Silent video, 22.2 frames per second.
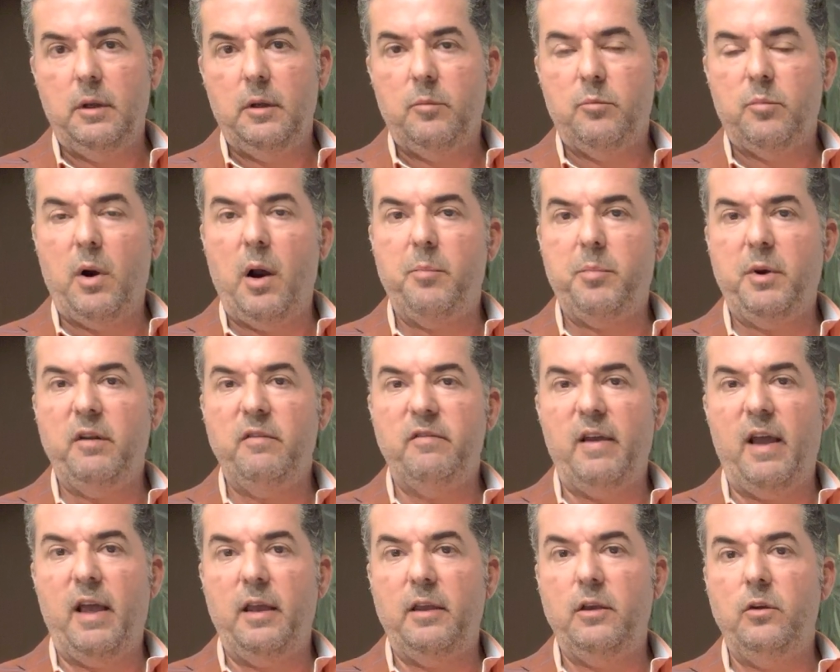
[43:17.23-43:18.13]
Property
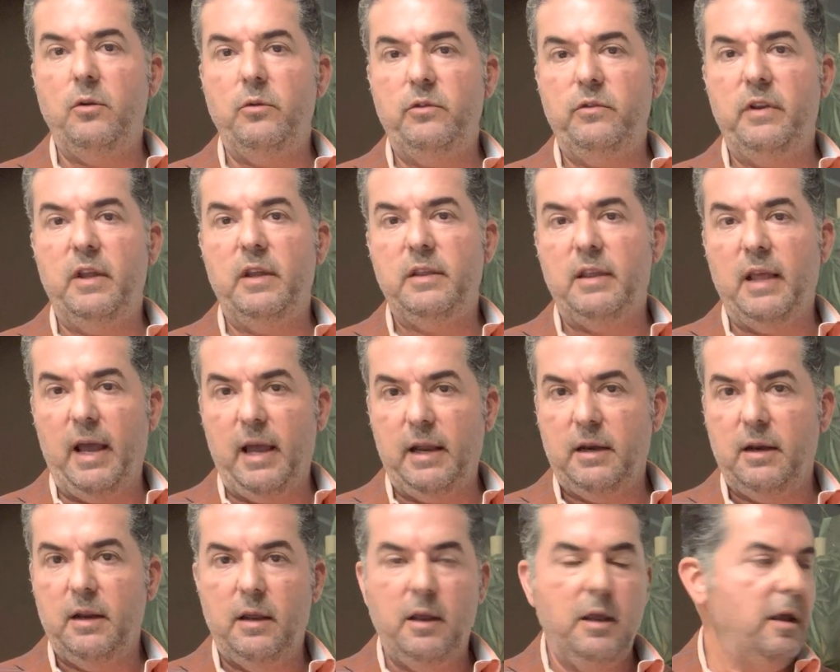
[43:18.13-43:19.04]
values did
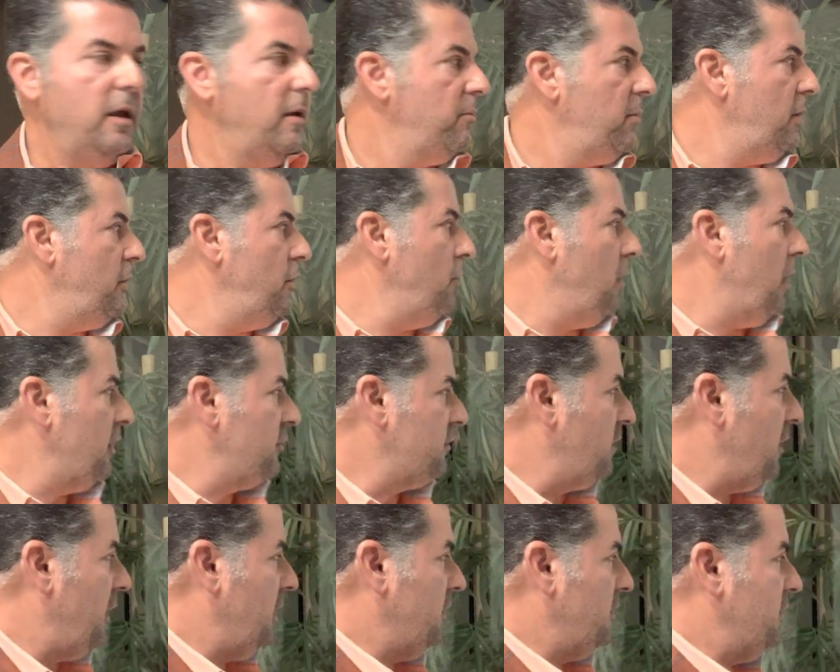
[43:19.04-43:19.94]
that. But you
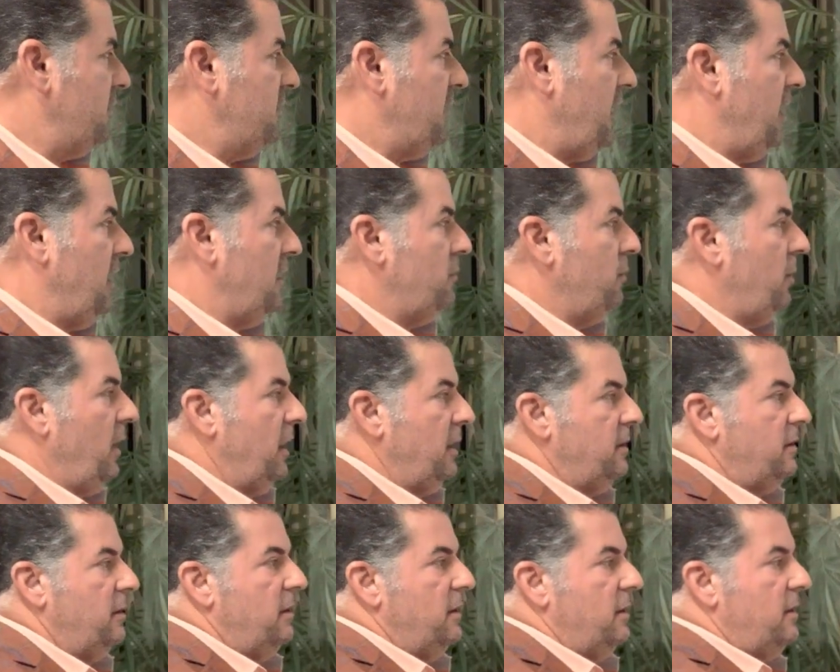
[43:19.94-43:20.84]
also understand
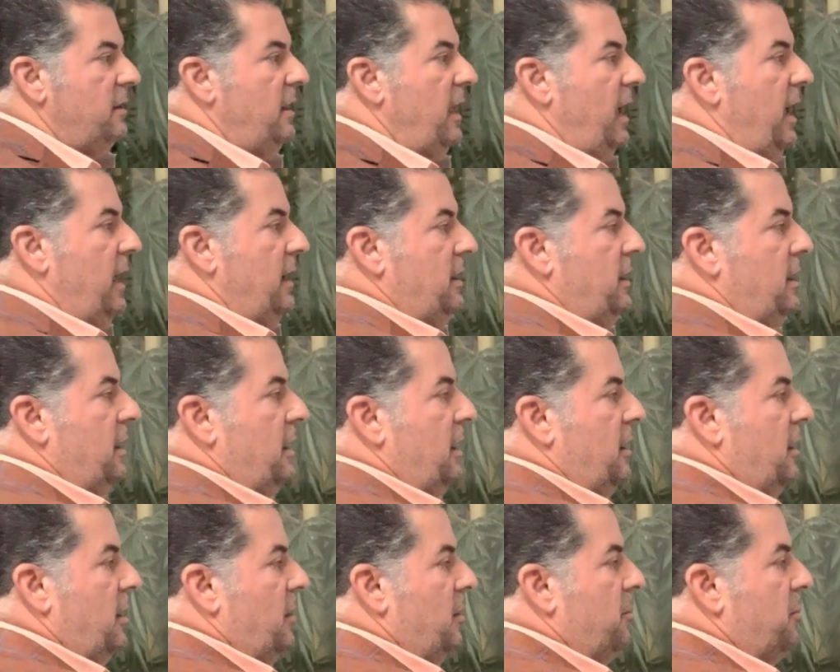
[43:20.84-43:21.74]
what? That
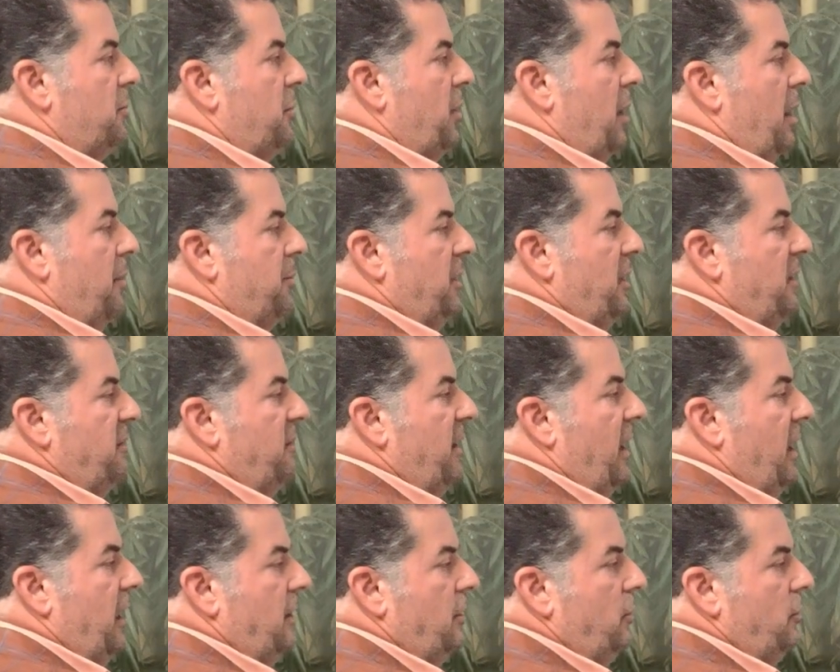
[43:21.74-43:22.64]
property
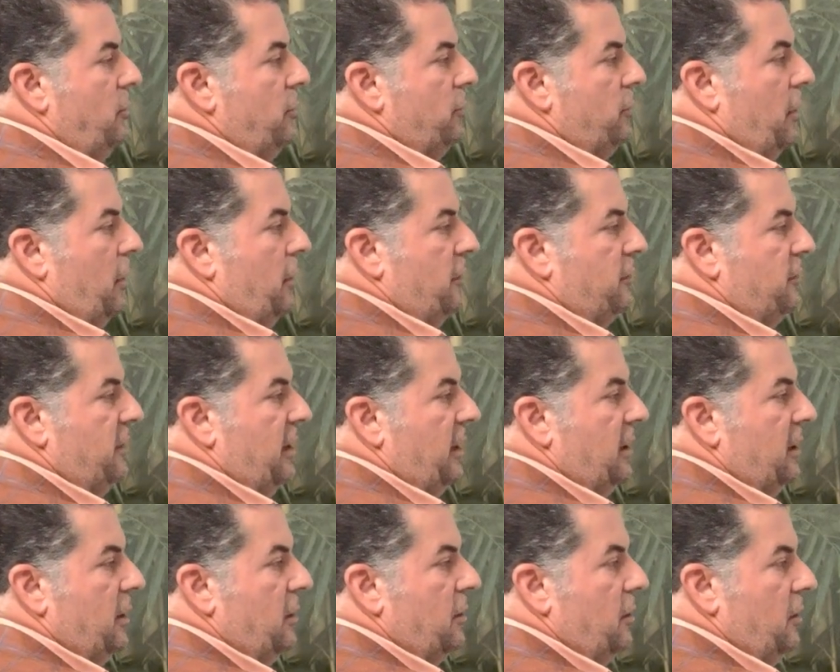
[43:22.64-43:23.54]
values are
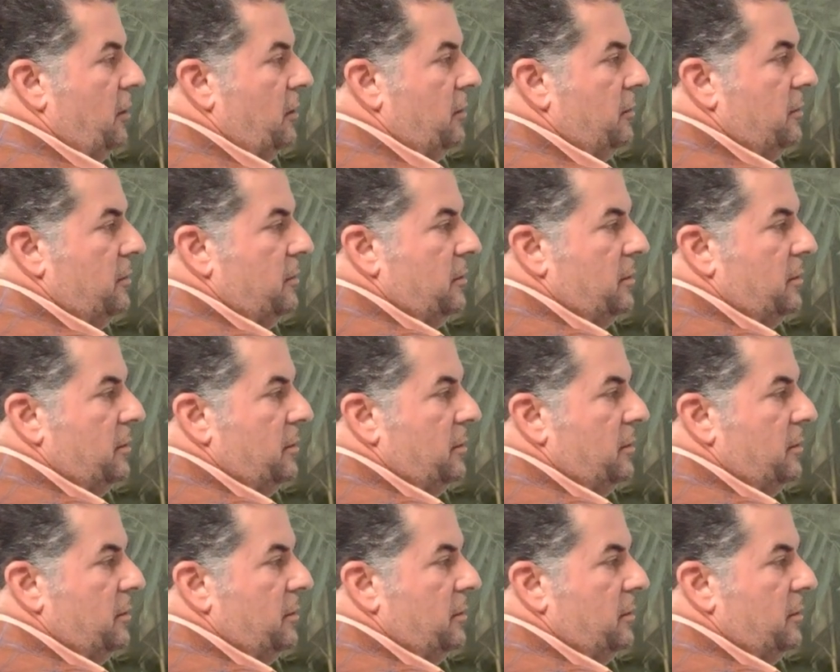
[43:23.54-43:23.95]
cyclical.